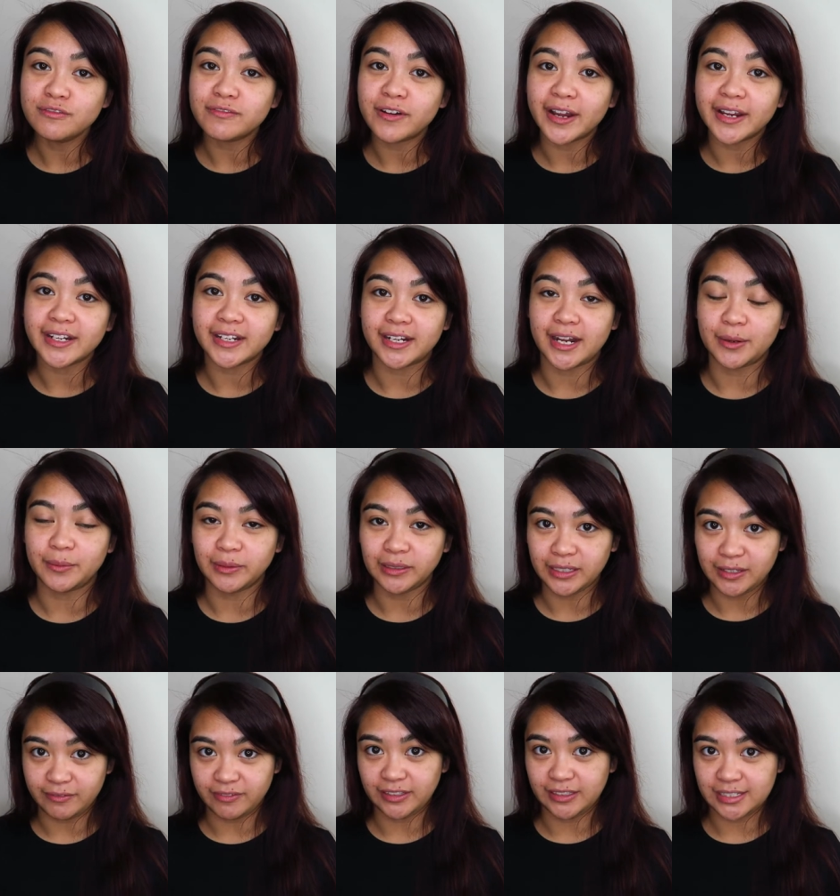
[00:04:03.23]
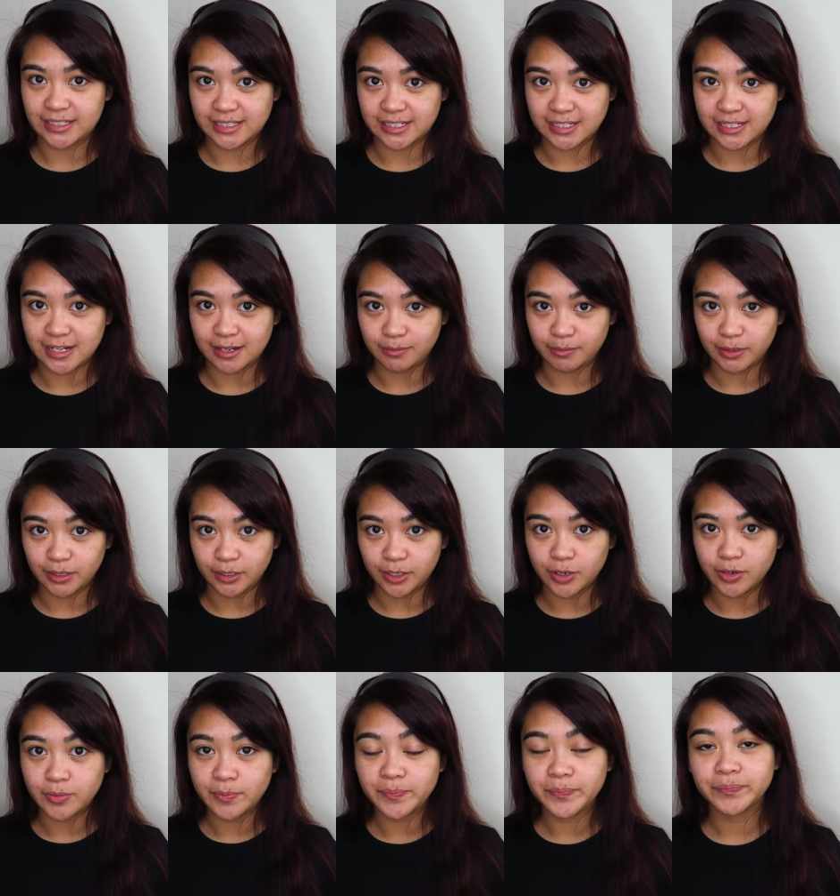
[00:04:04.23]
find it, I will leave it listed down
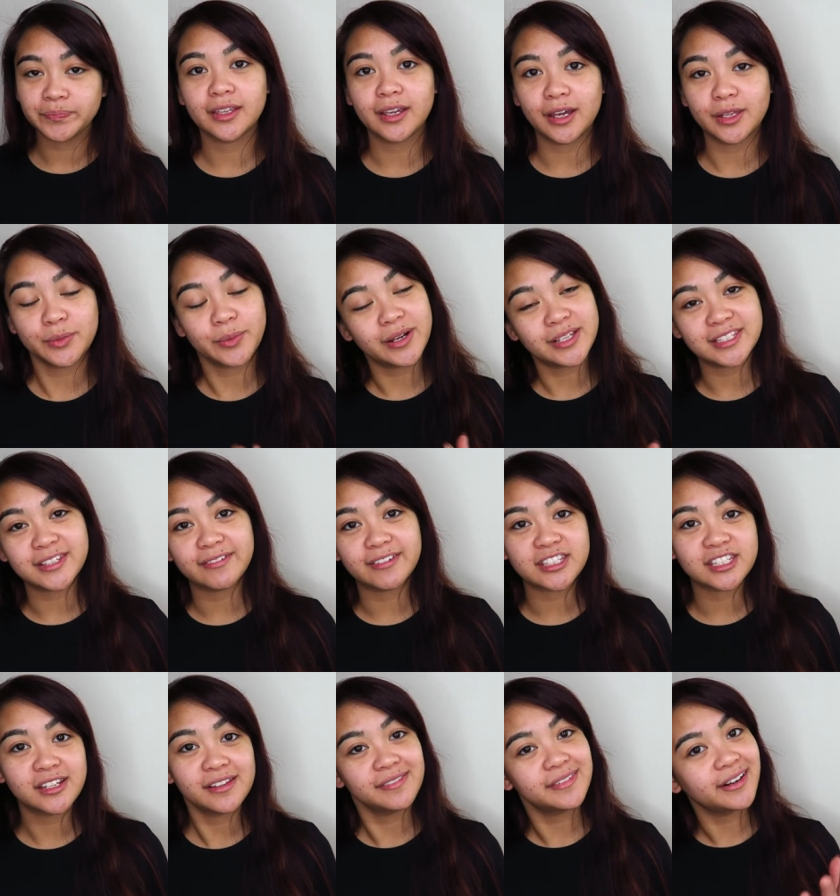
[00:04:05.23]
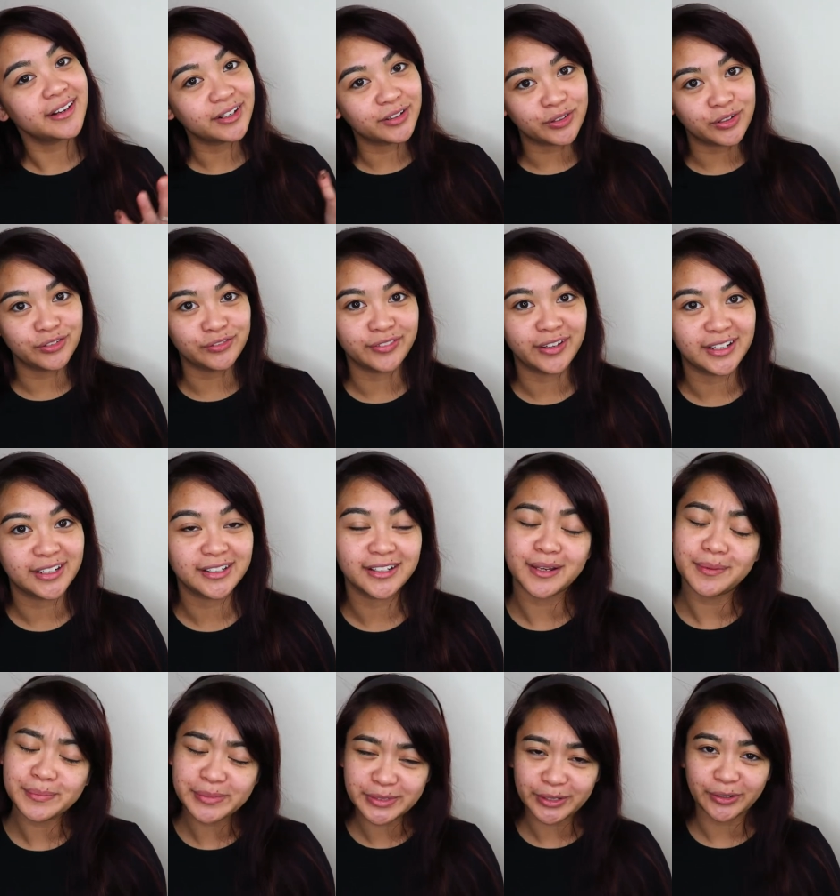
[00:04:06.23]
below. Otherwise, if it's not there, I couldn't find it,
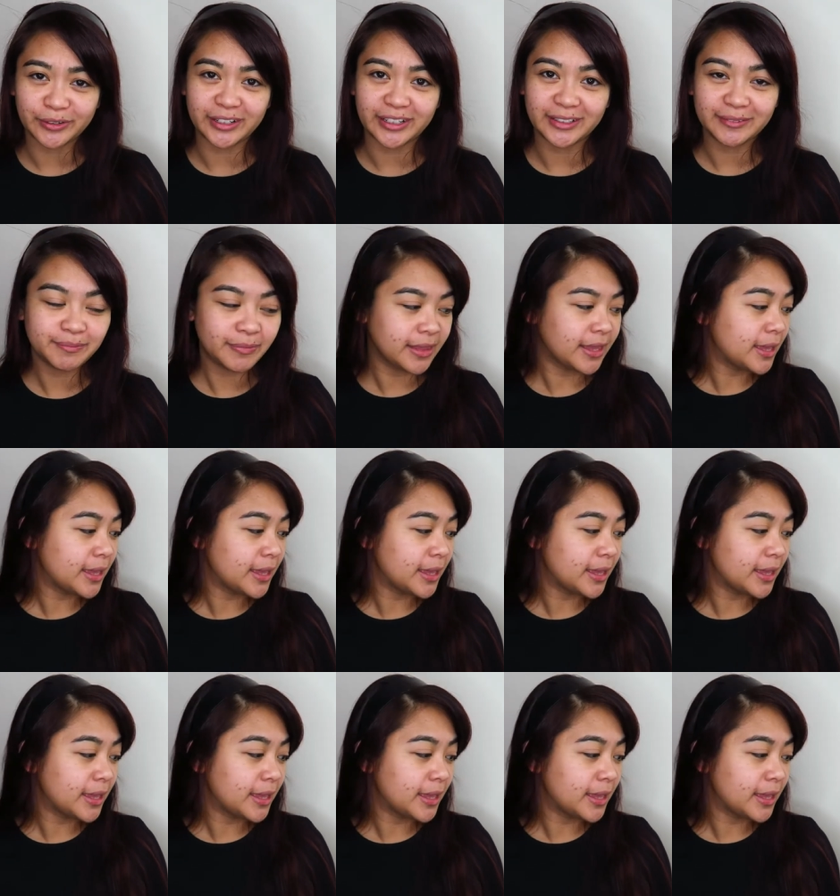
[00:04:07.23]
I'm sorry.